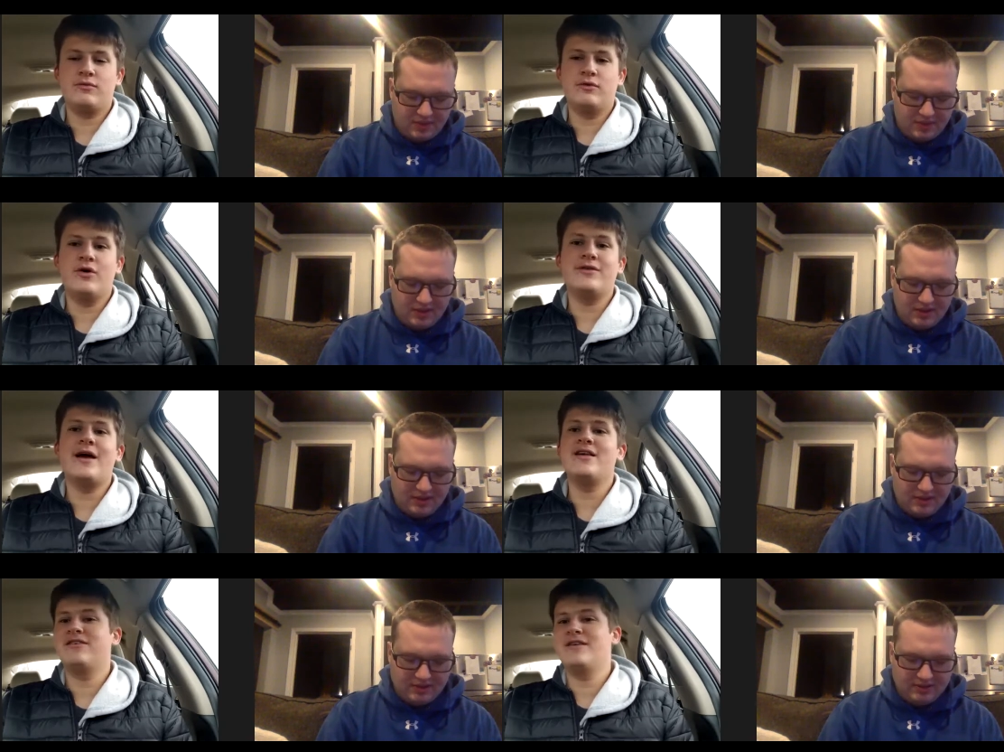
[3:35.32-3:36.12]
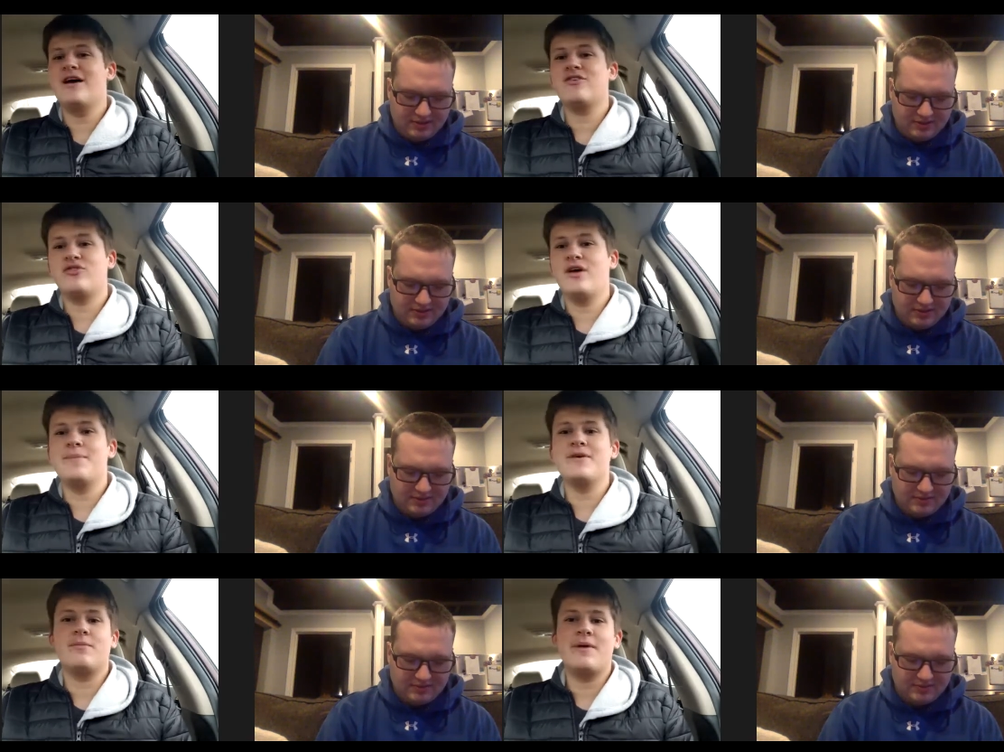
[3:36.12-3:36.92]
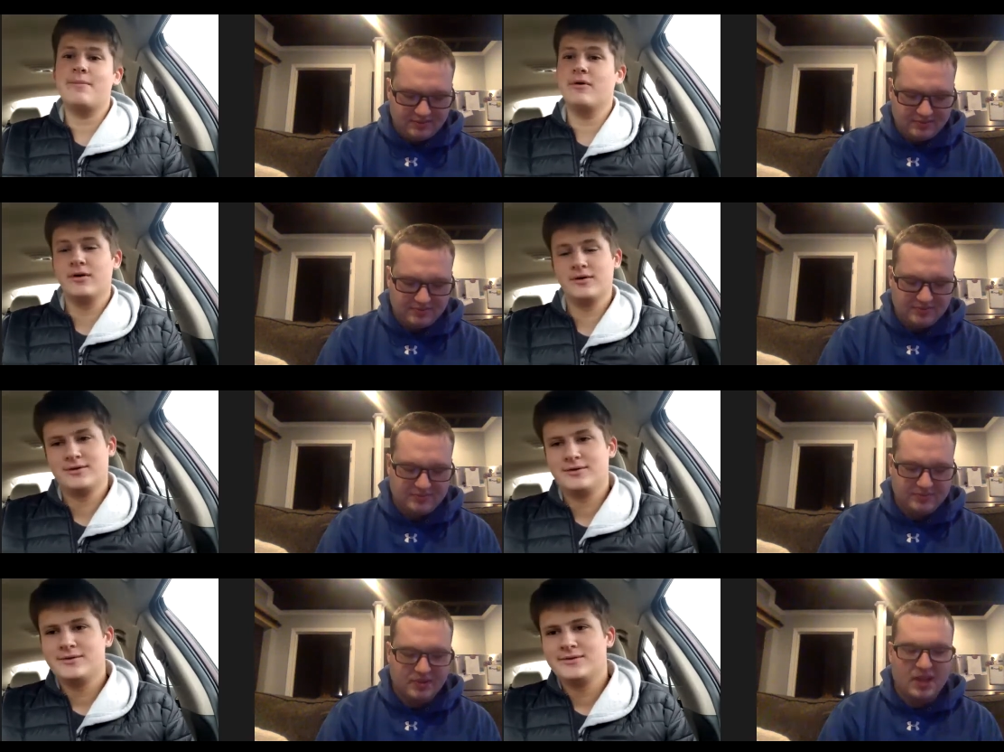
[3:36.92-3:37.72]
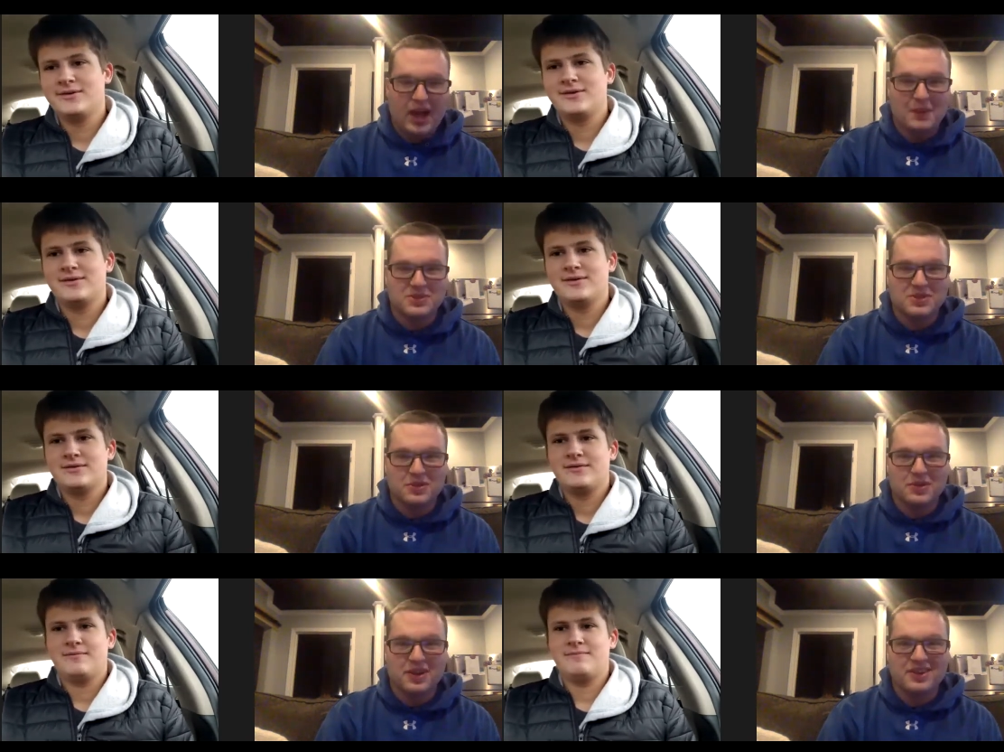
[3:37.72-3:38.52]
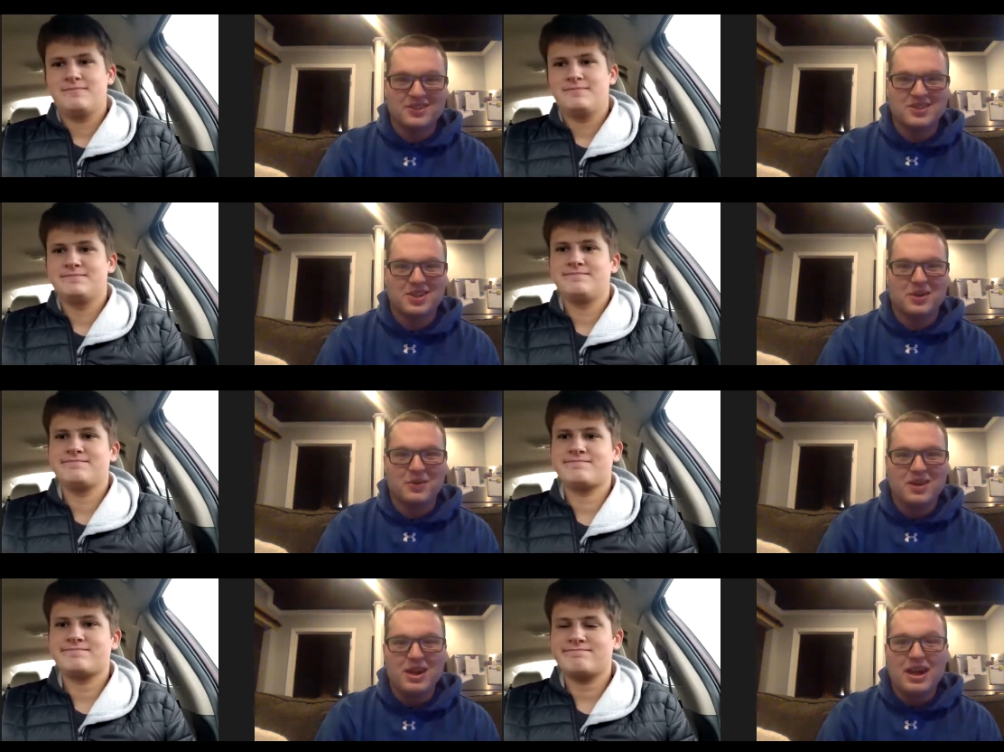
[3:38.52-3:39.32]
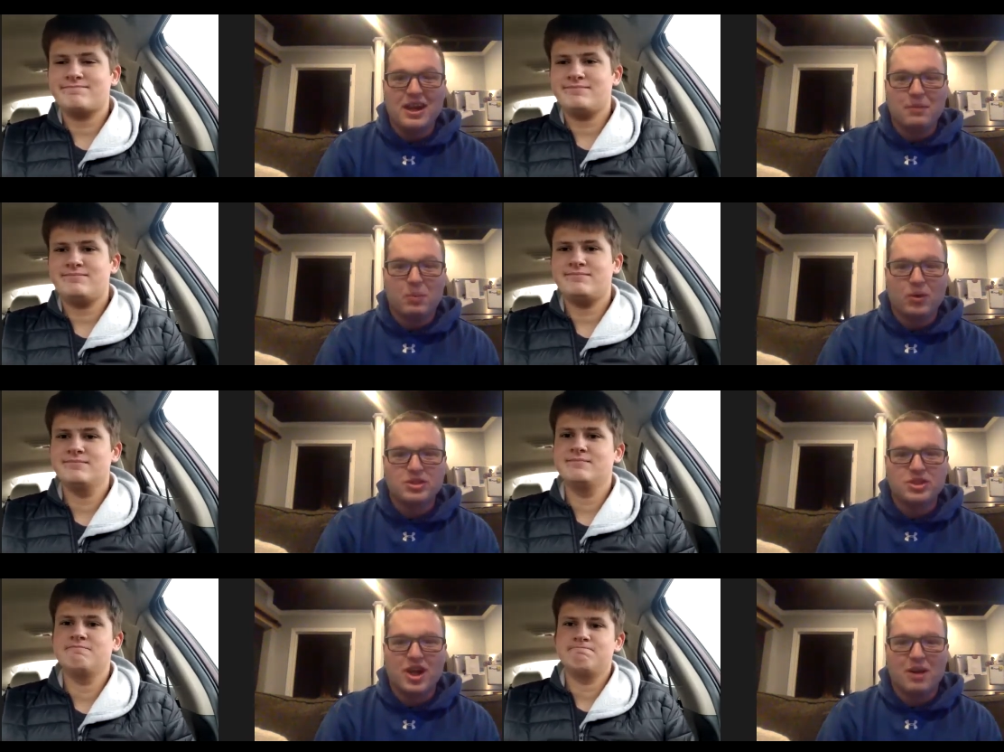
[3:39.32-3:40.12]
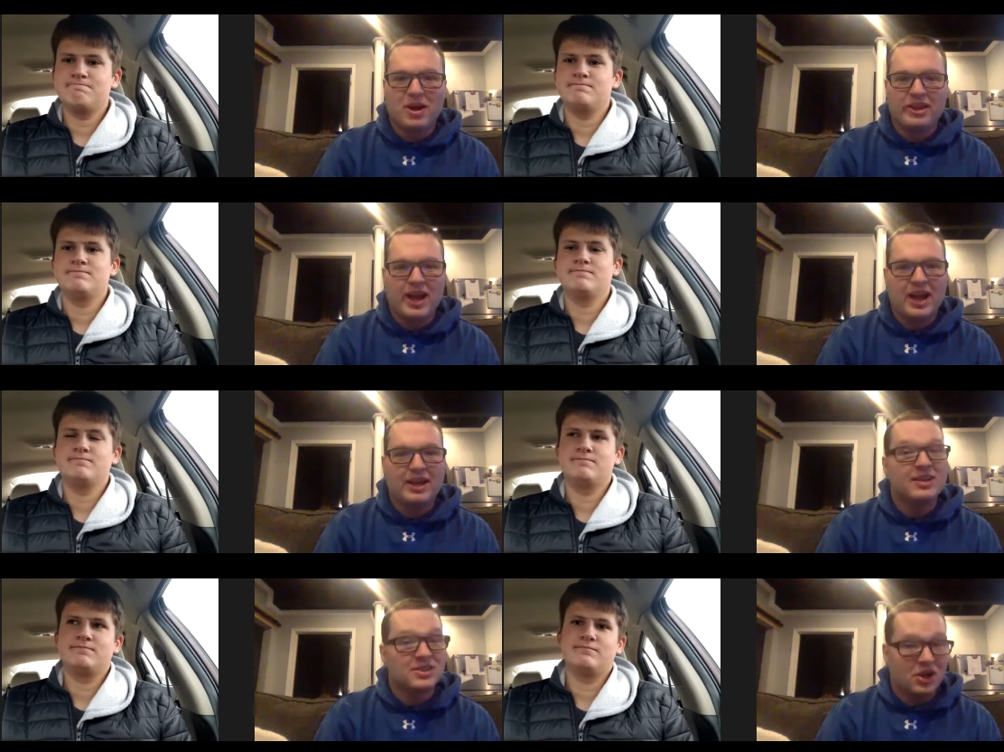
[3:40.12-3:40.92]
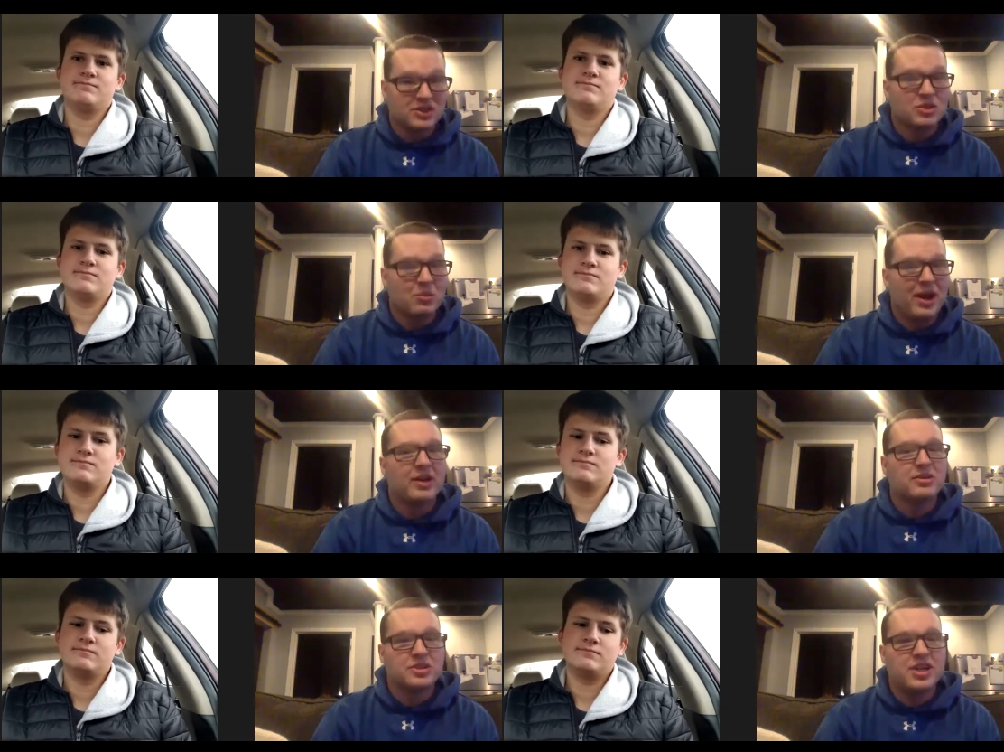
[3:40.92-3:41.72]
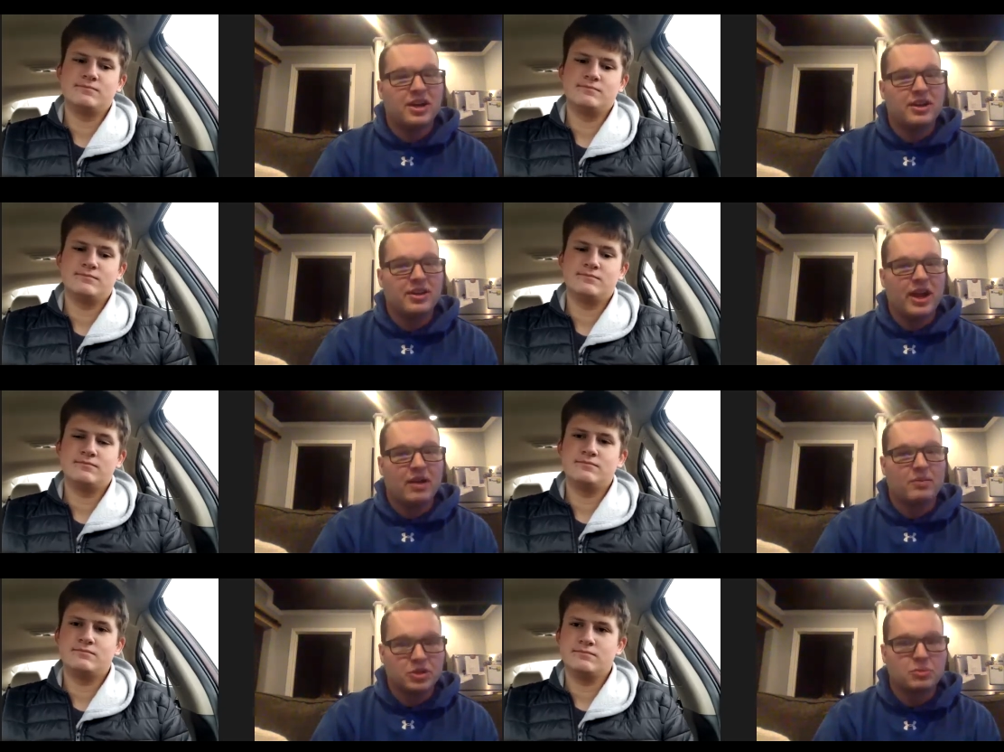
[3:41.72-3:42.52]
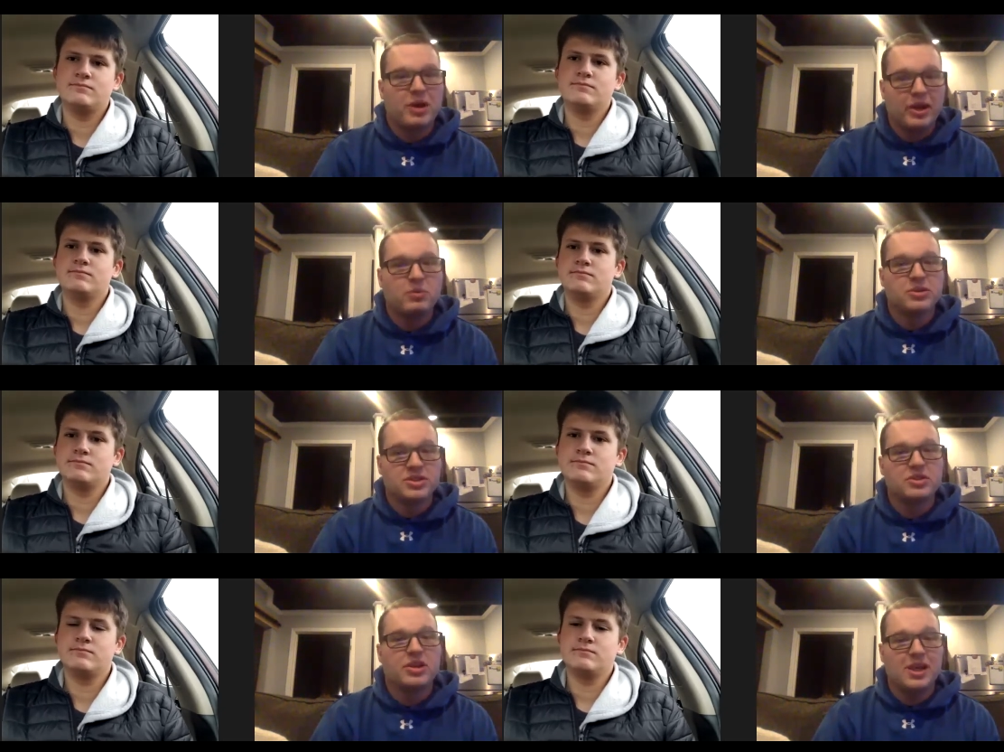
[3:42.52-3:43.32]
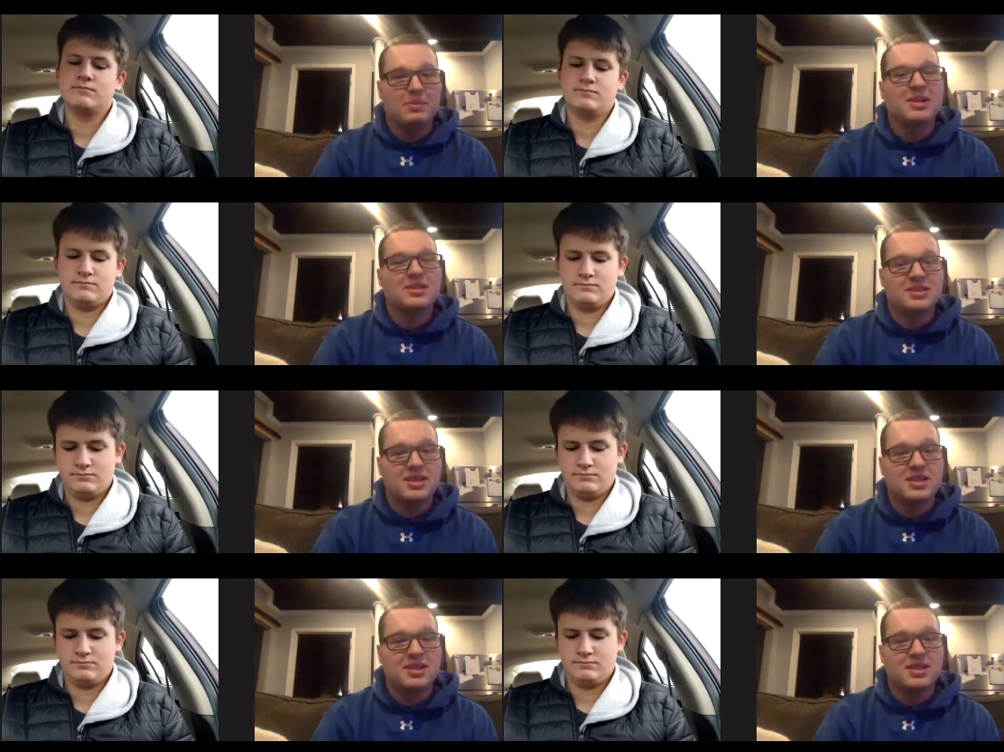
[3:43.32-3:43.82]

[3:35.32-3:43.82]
Speaker 1: of what denny said yesterday a piece of paper
Speaker 2: Absolutely. So, more to come on that. It is also my understanding that Richard Petty will still keep his